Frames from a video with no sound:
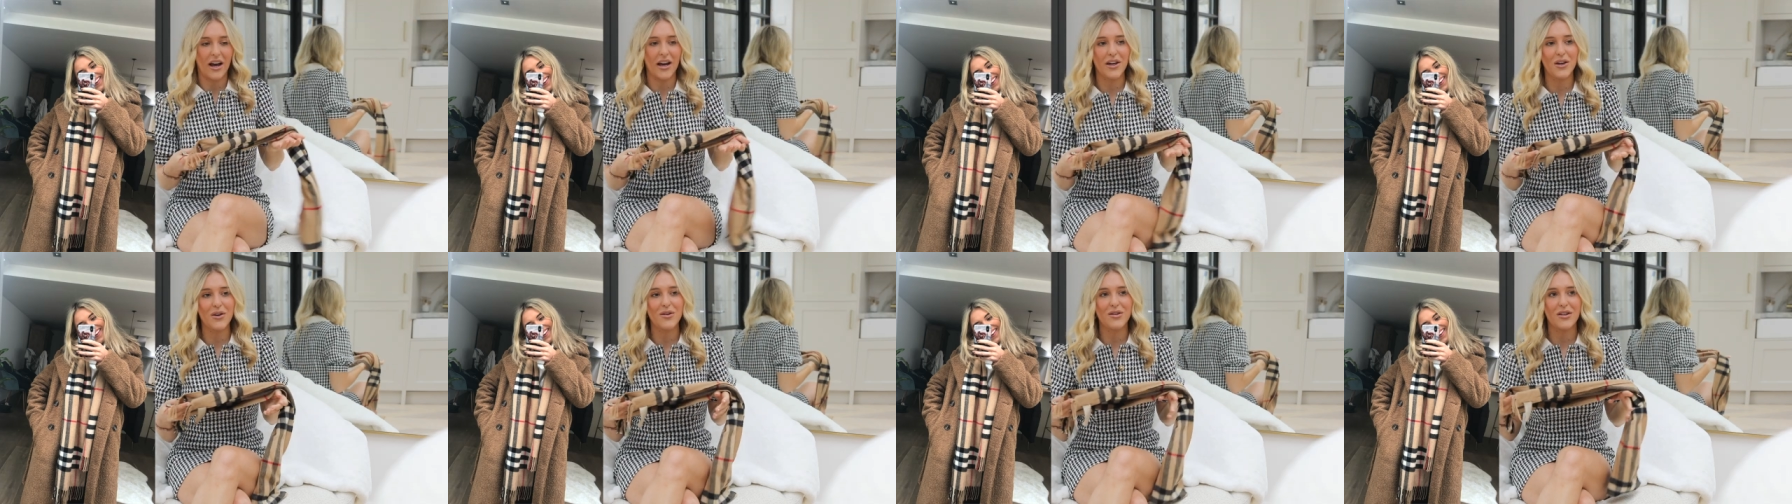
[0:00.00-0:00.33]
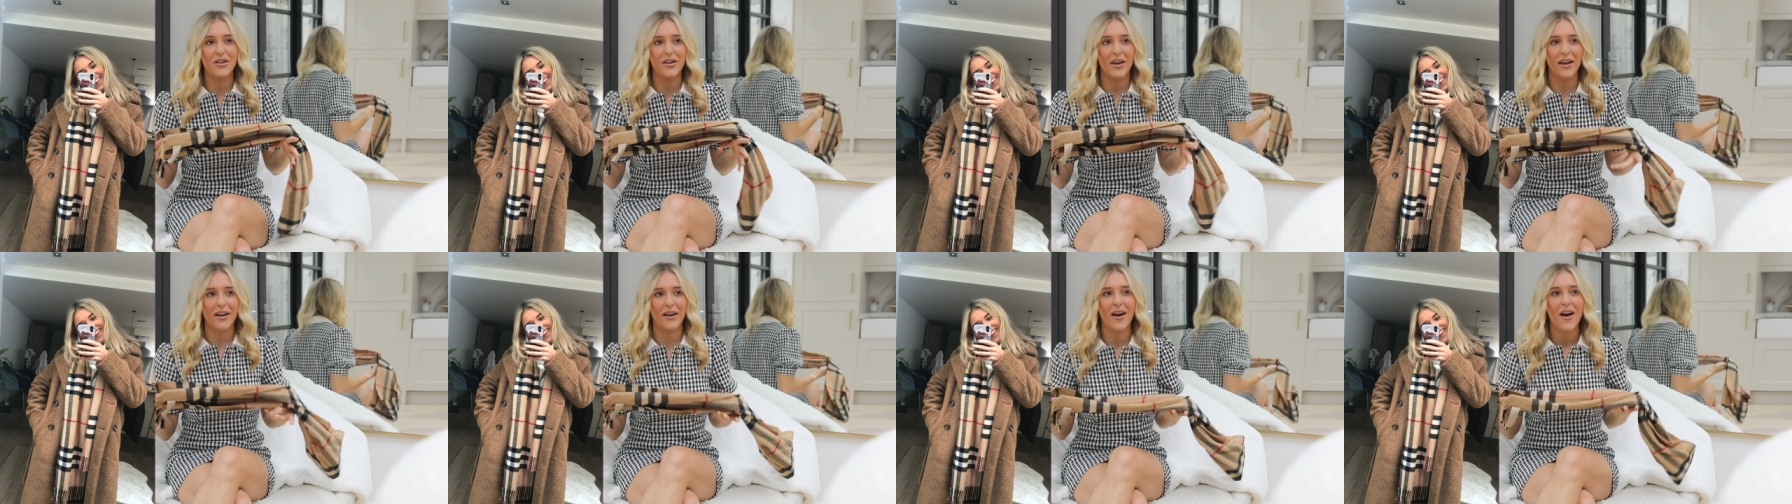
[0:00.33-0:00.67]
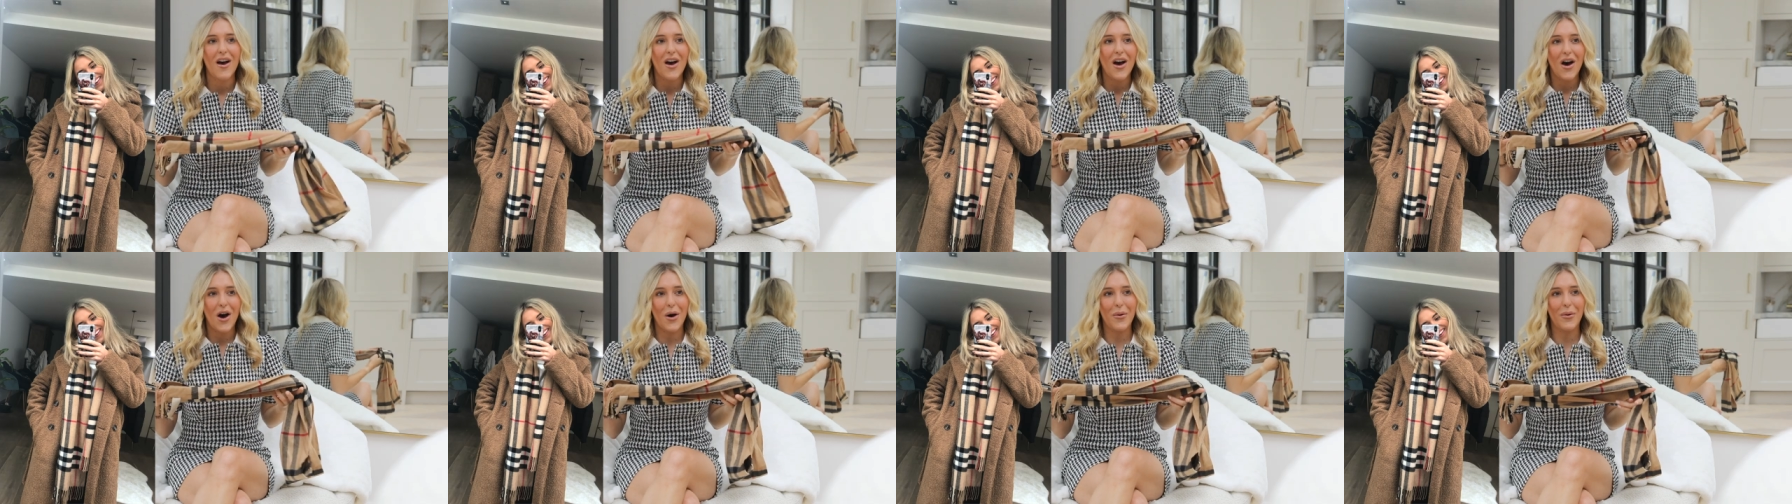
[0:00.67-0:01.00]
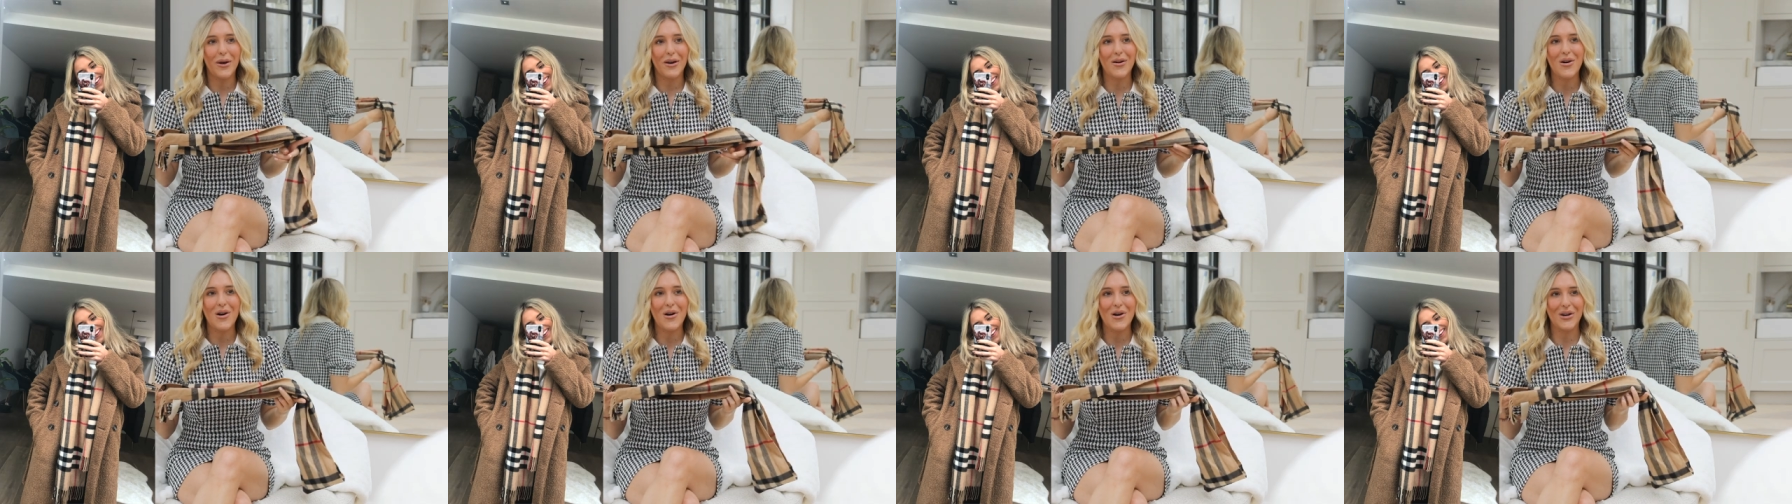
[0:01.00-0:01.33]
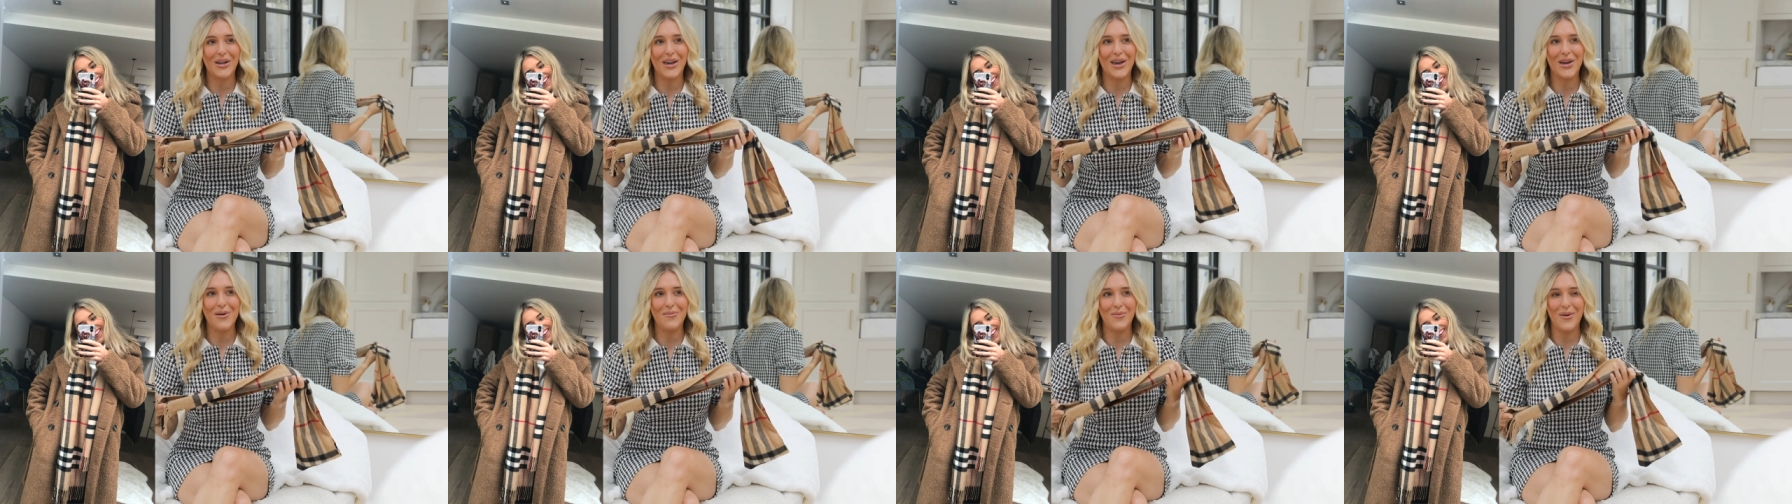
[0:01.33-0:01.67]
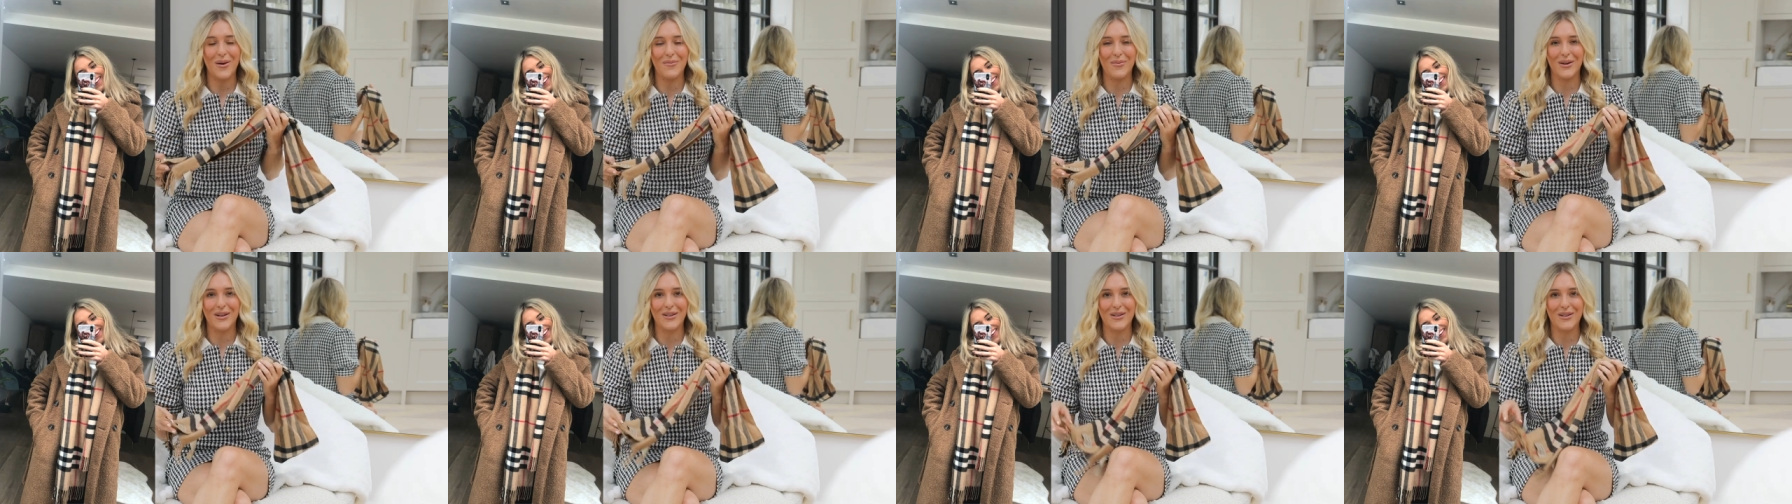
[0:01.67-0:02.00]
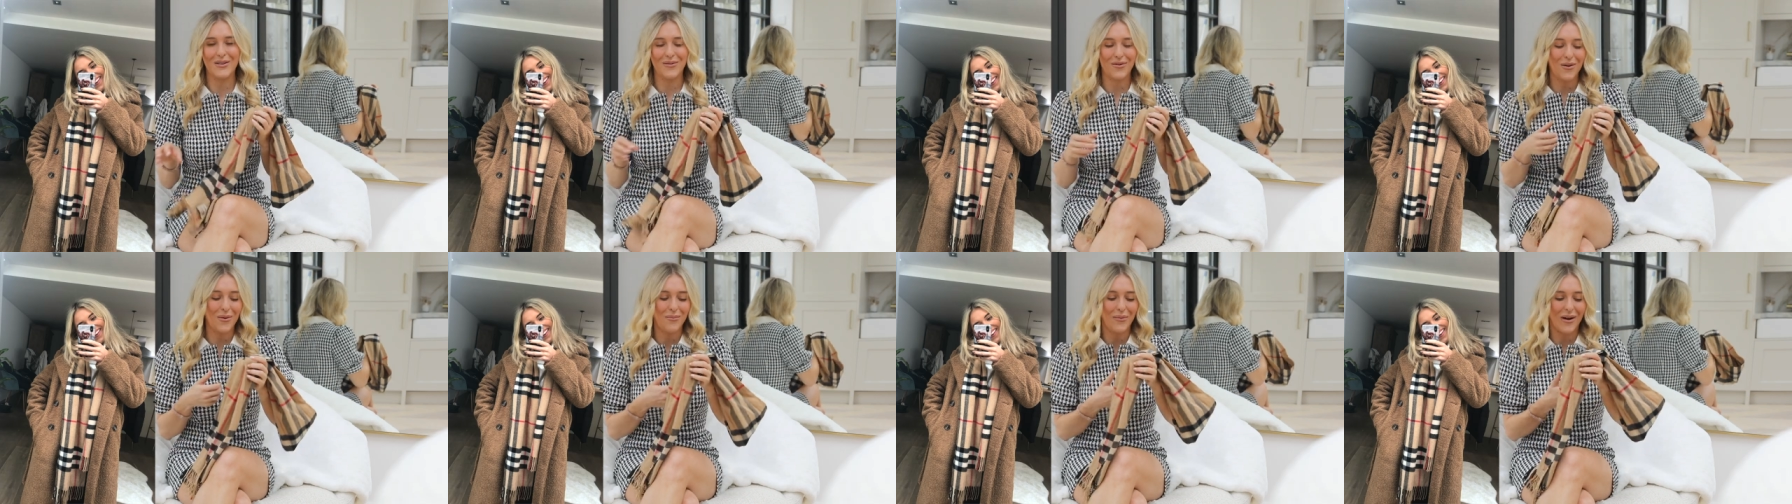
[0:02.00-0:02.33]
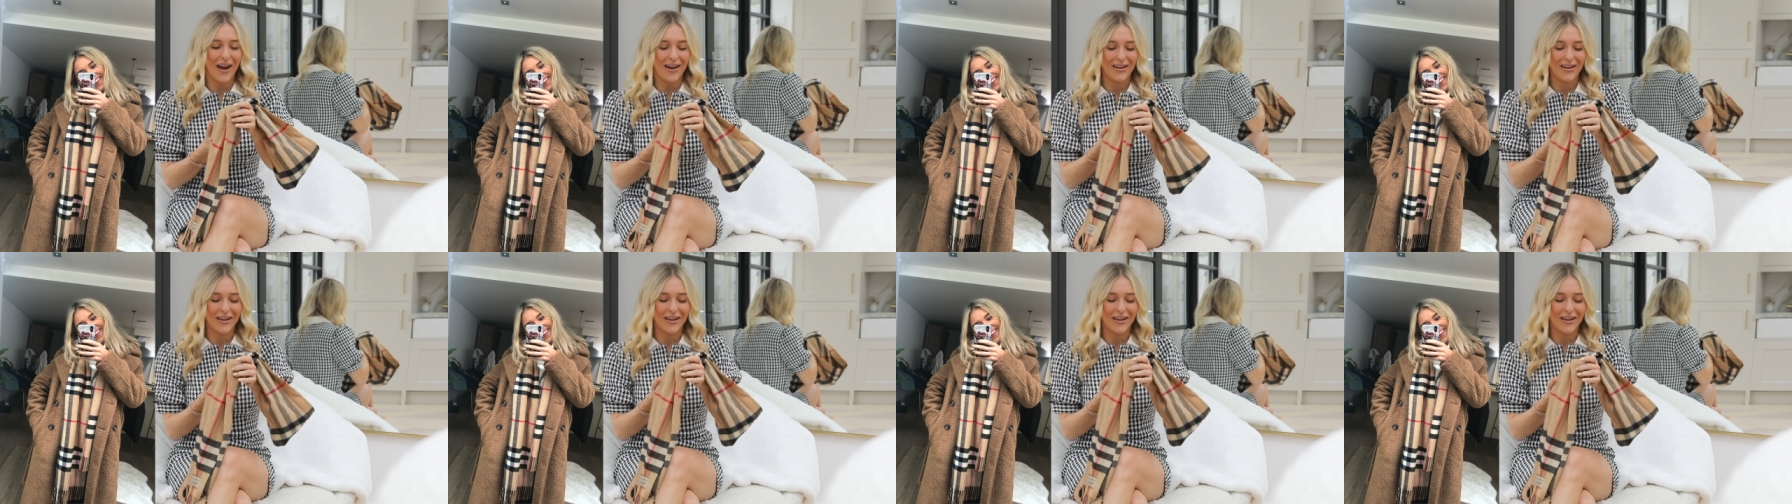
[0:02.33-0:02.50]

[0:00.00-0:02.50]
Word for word: I used to think, oh, I can't keep it because it's from my